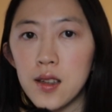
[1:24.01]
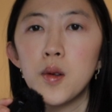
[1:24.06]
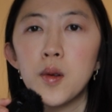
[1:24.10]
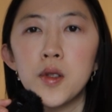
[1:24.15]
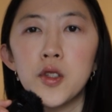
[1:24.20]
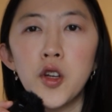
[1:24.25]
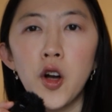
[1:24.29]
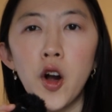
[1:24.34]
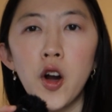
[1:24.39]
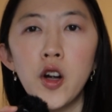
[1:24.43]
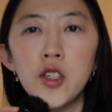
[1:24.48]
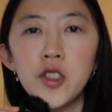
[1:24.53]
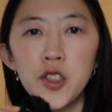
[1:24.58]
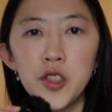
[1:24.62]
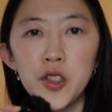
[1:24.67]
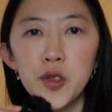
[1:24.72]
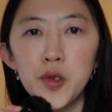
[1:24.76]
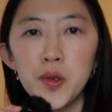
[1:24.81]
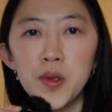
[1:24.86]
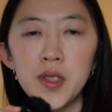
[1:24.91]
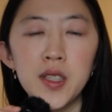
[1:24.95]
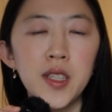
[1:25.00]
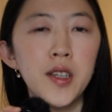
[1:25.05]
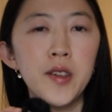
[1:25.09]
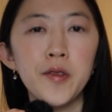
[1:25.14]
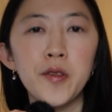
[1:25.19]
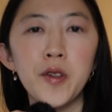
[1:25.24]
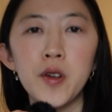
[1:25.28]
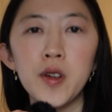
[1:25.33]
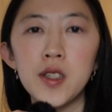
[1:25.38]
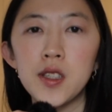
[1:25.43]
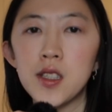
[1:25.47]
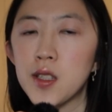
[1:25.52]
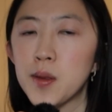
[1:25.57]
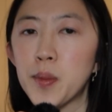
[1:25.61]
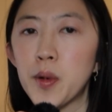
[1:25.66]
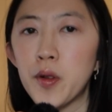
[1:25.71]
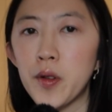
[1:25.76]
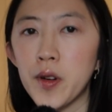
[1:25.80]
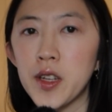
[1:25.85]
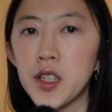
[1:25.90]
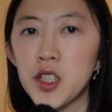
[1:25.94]
It was hard to seek for
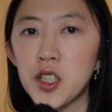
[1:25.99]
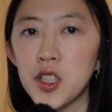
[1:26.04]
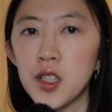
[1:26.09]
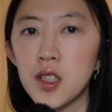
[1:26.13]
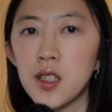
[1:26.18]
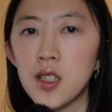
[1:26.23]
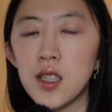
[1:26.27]
inspiration